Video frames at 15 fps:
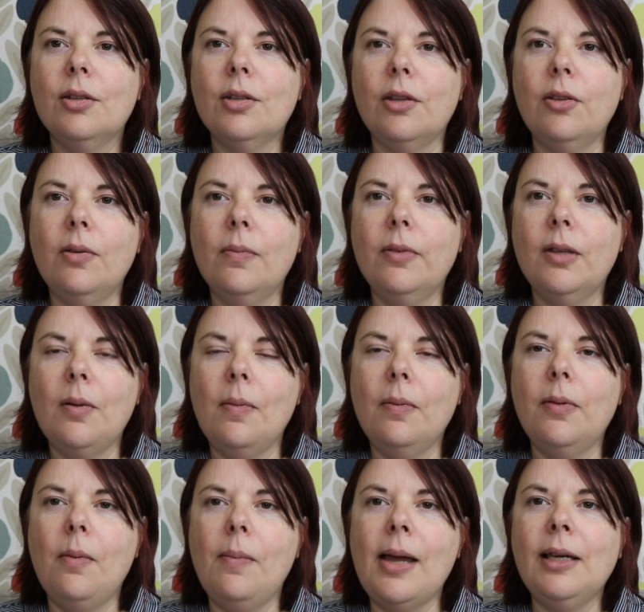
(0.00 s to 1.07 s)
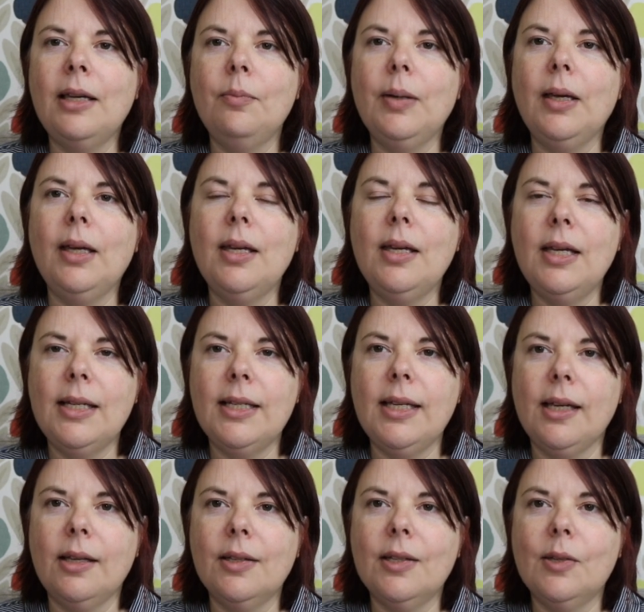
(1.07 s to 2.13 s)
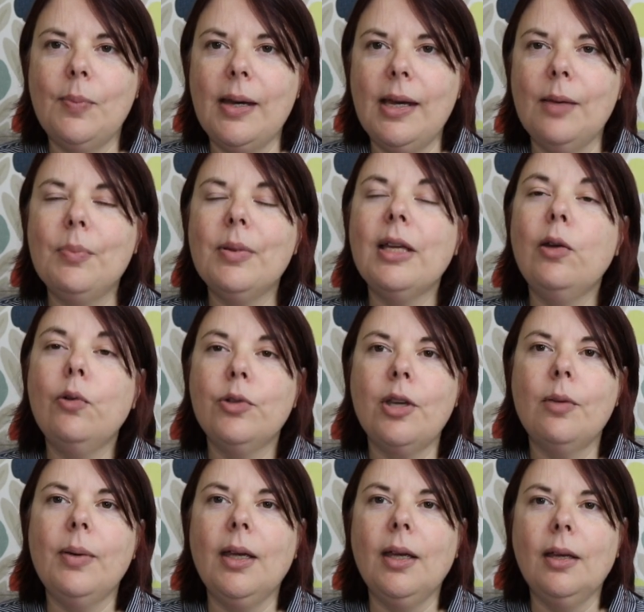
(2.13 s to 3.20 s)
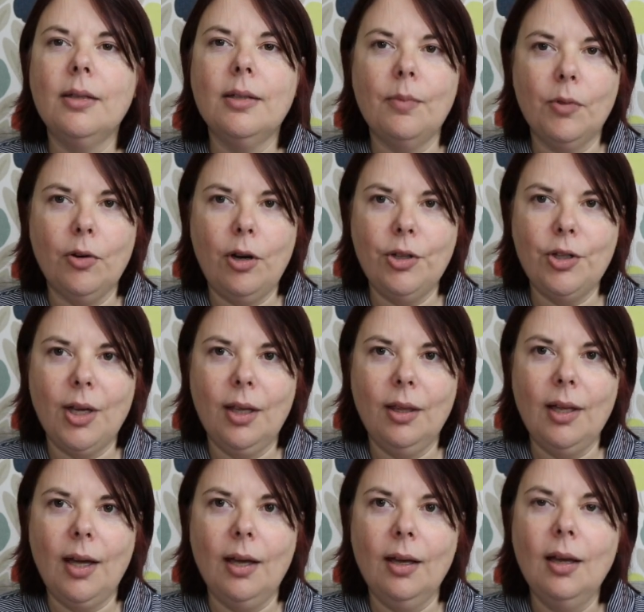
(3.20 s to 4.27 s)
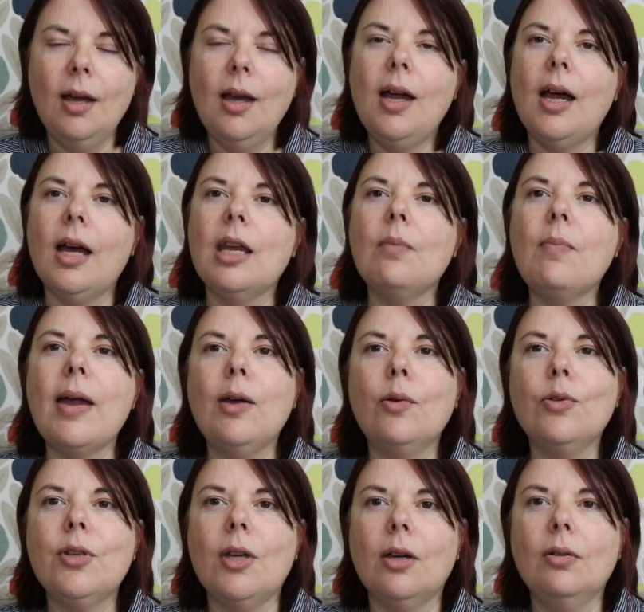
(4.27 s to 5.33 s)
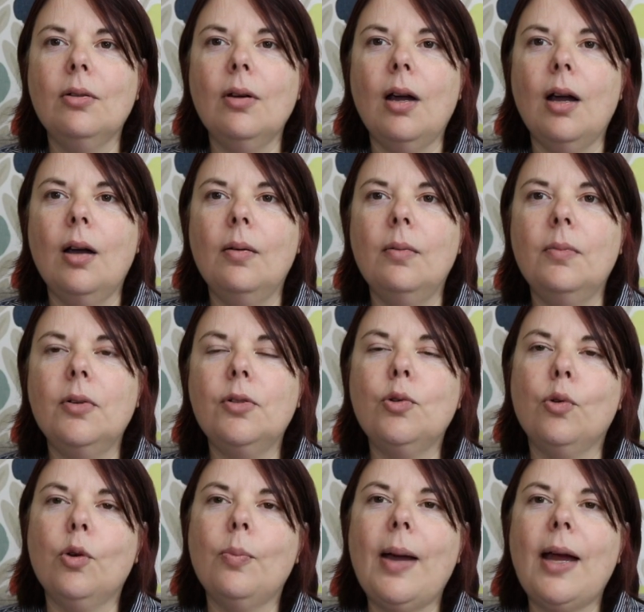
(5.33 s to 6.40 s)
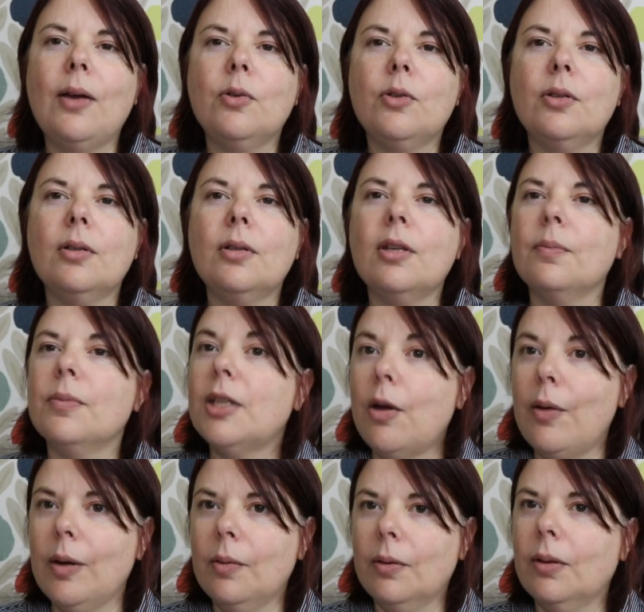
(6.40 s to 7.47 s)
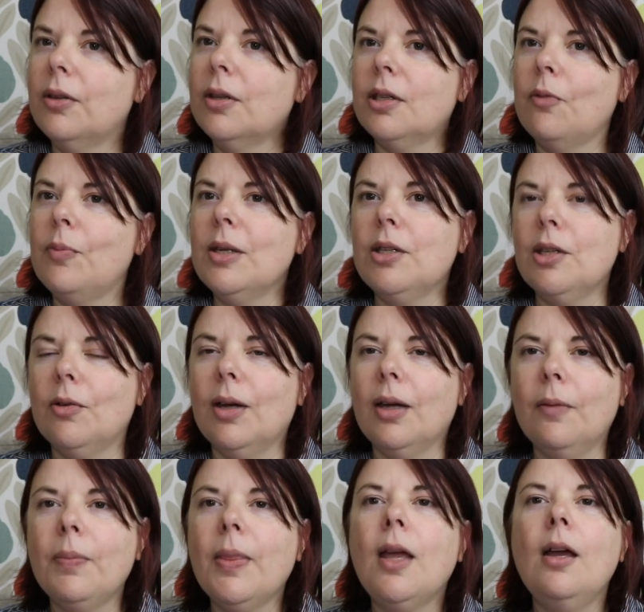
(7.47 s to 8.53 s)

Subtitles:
So they'll mainly be knitting and spinning, but there'll also be some crochet in there. And I may also talk about some sewing that I've been doing.